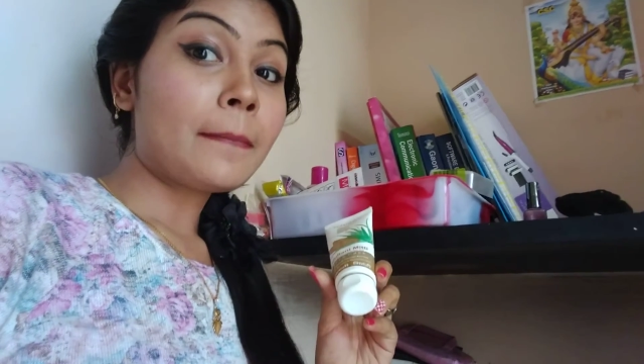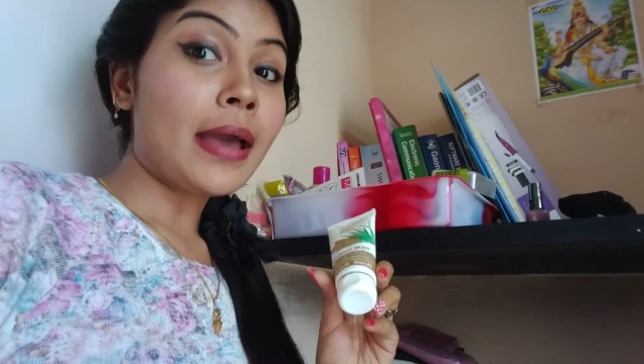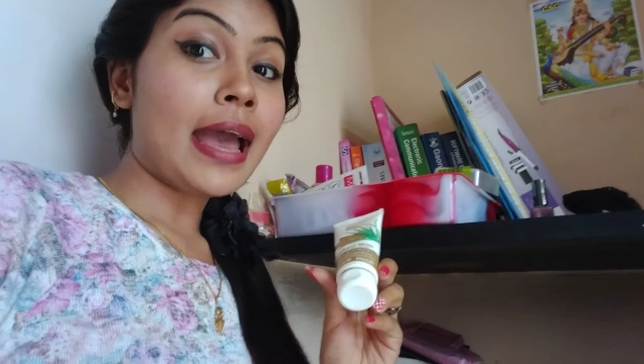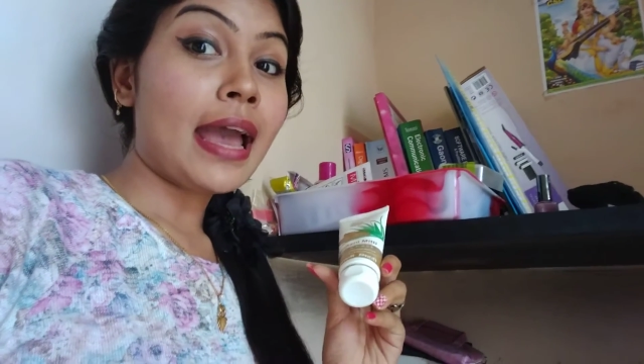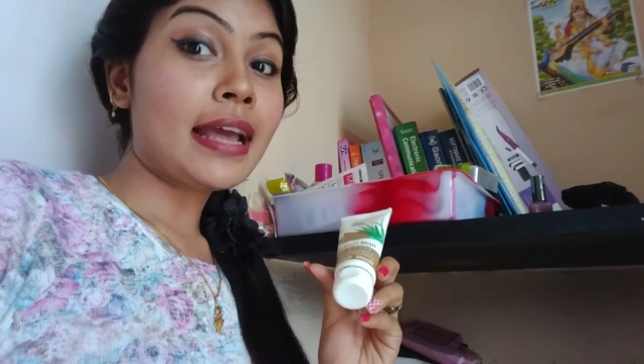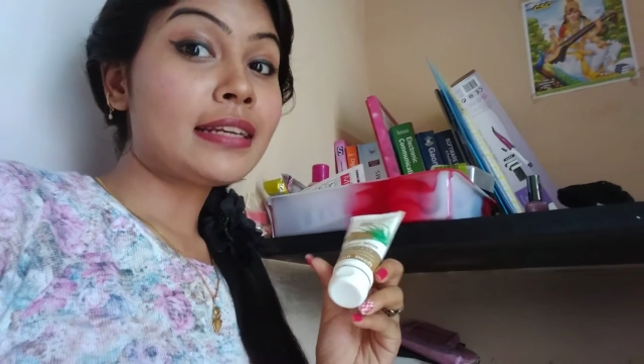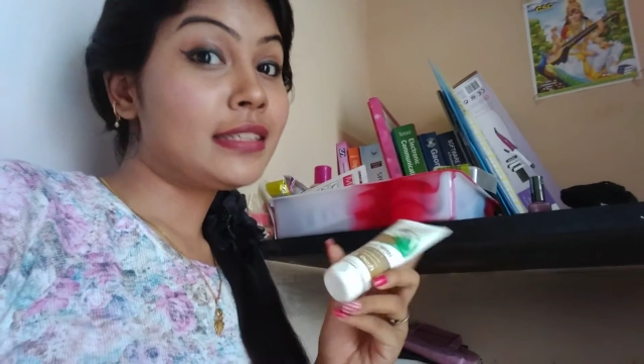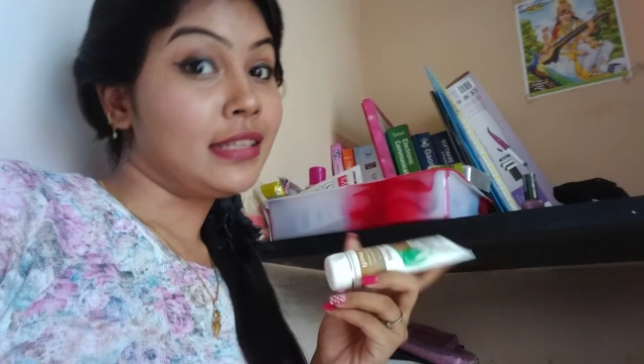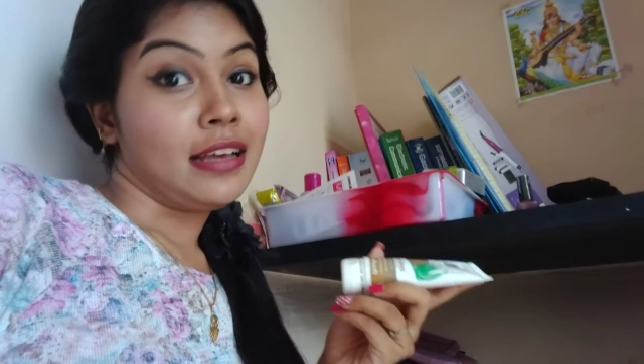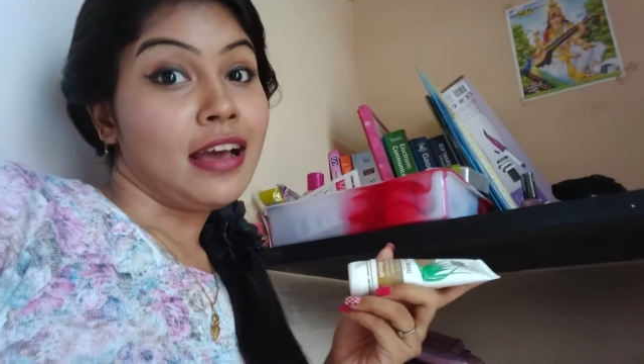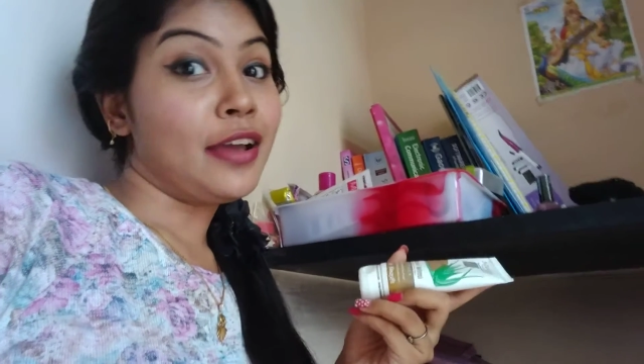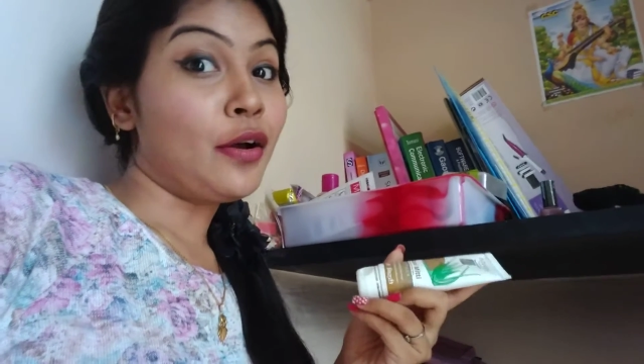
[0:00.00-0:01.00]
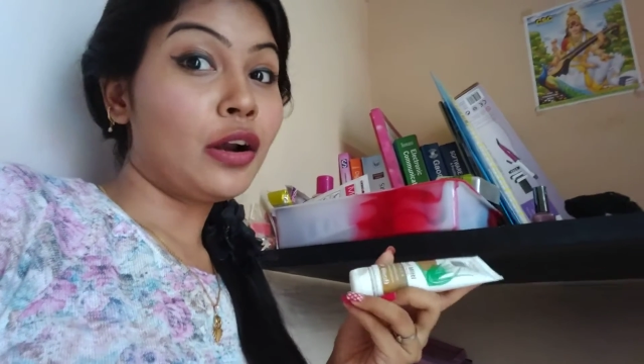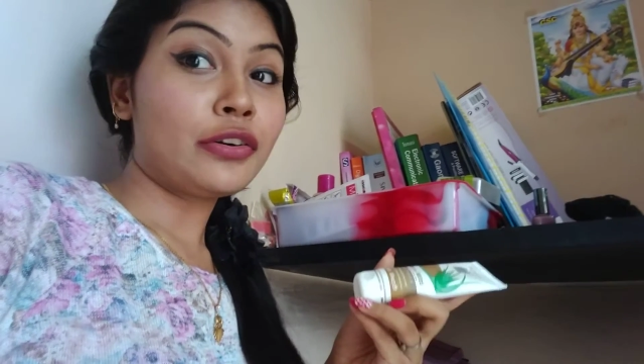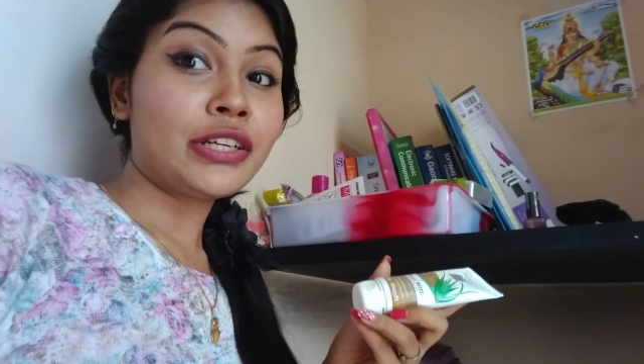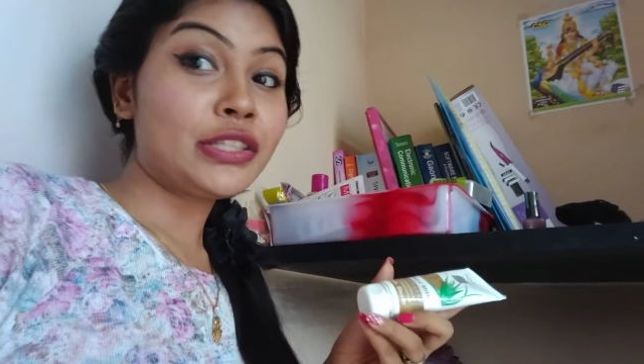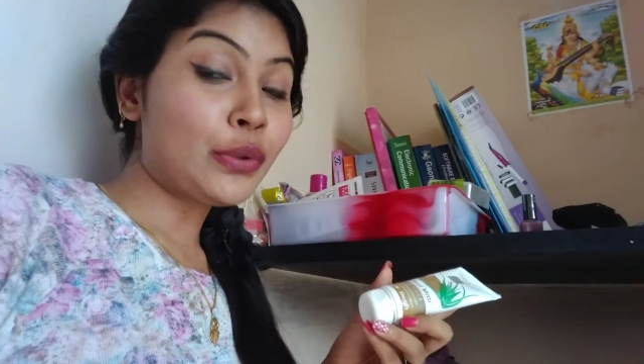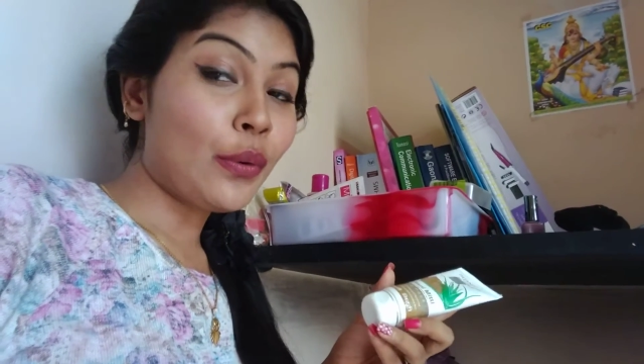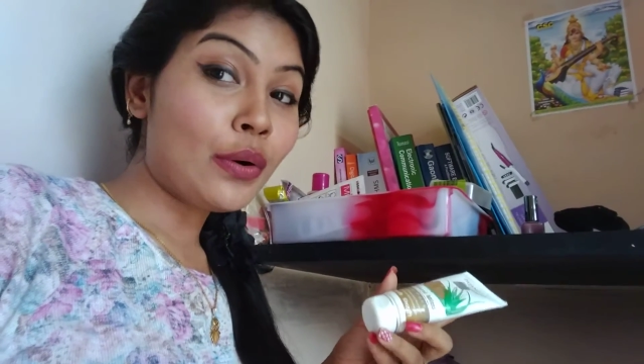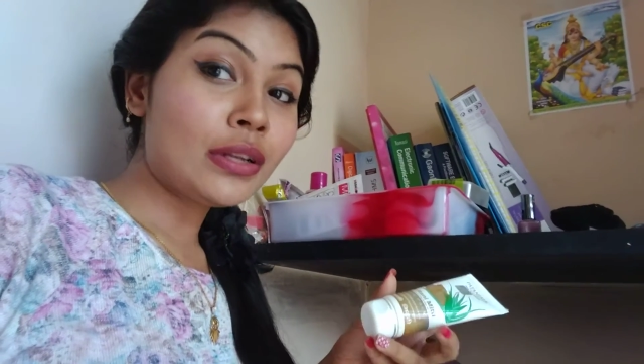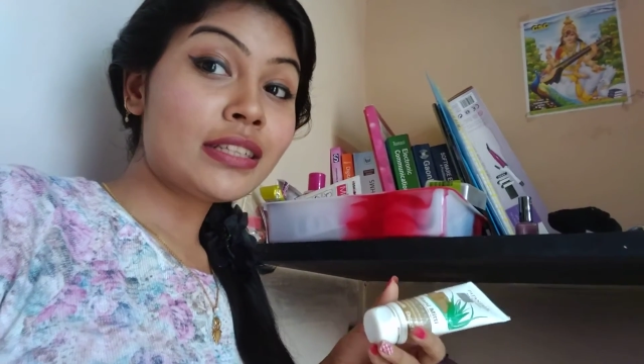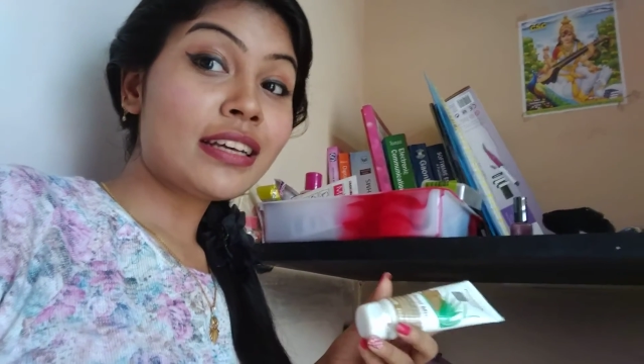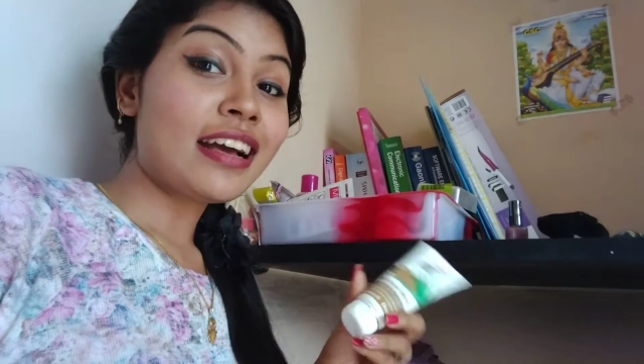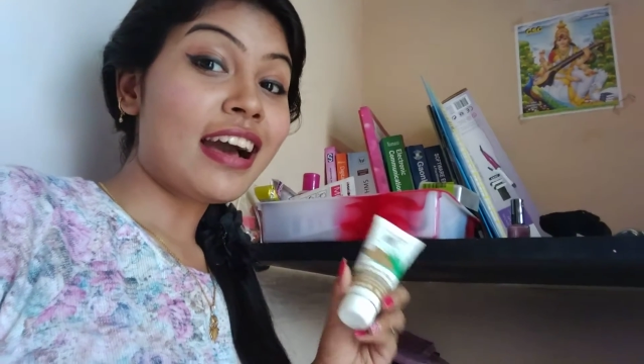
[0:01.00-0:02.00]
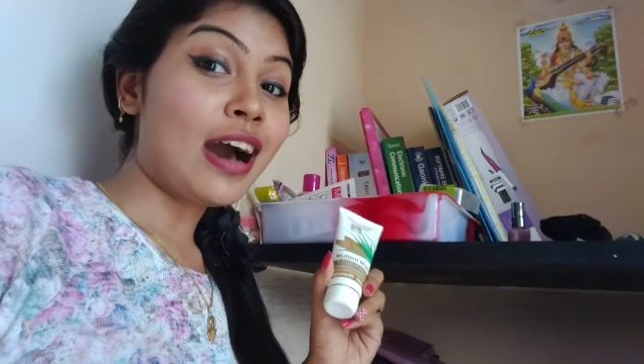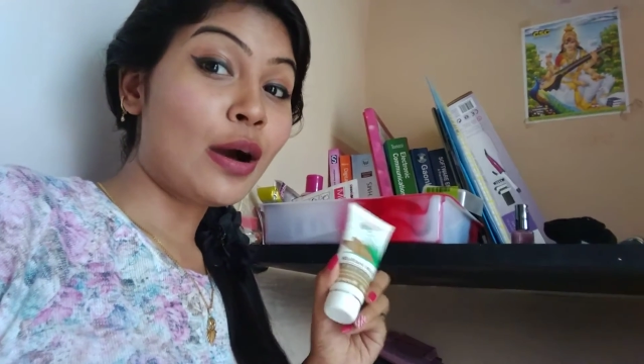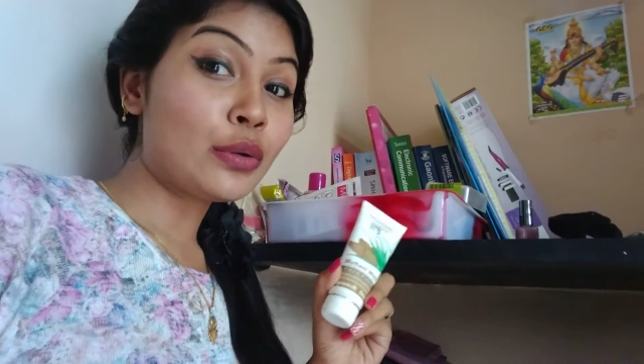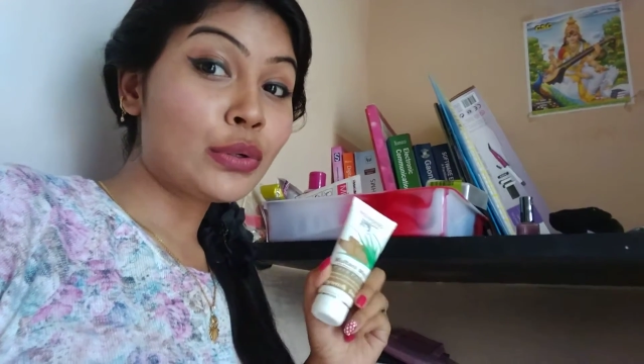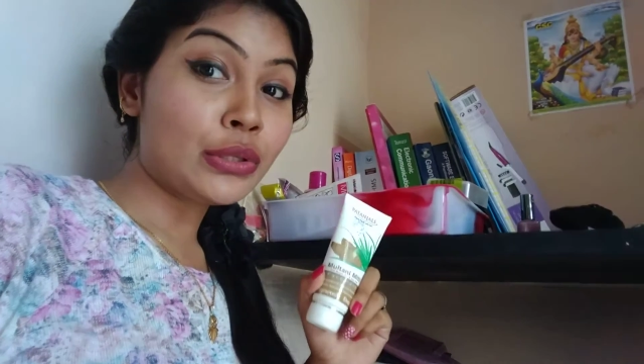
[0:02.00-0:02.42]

And I already told how to